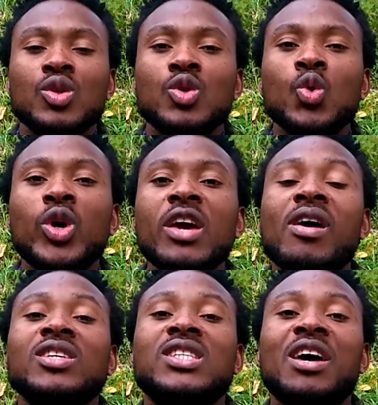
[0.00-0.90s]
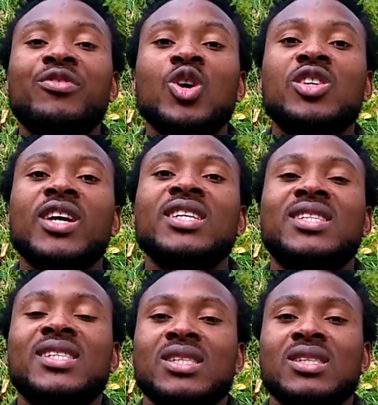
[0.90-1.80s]
to give ourselves those
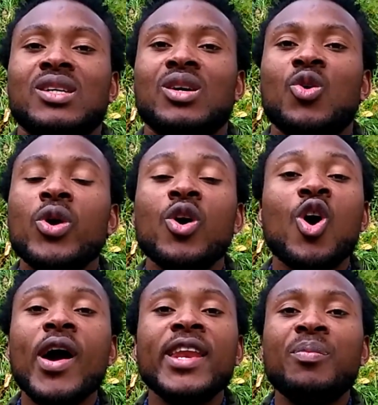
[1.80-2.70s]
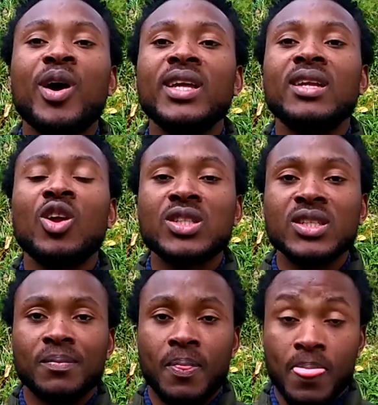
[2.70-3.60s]
credits. We owe anybody
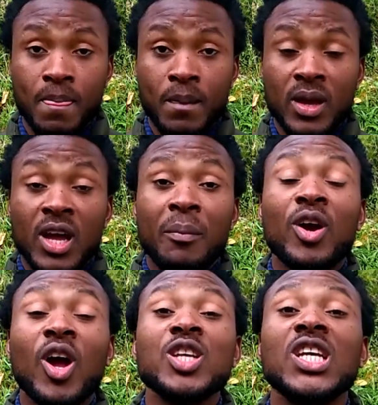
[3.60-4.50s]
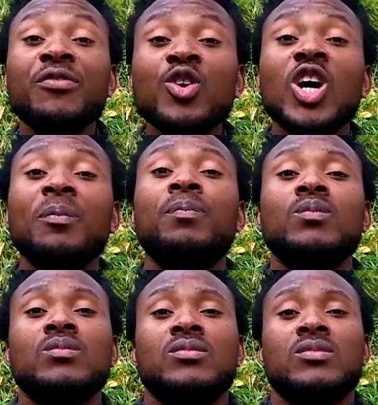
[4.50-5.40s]
nothing. Because even though
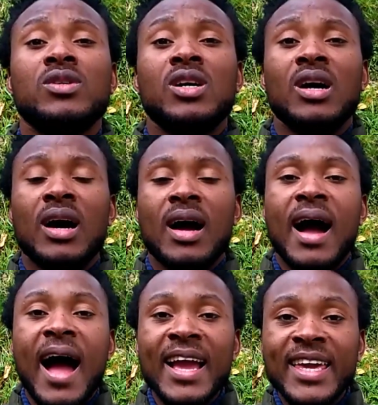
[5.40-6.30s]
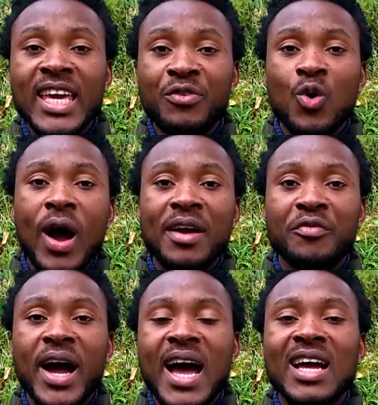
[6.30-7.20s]
I give you
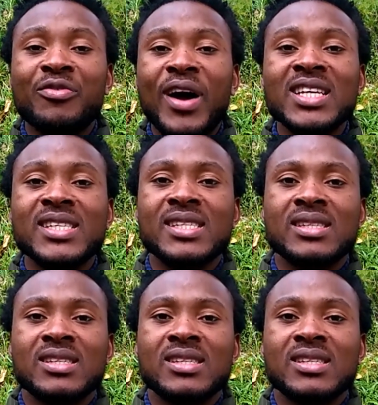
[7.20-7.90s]
advice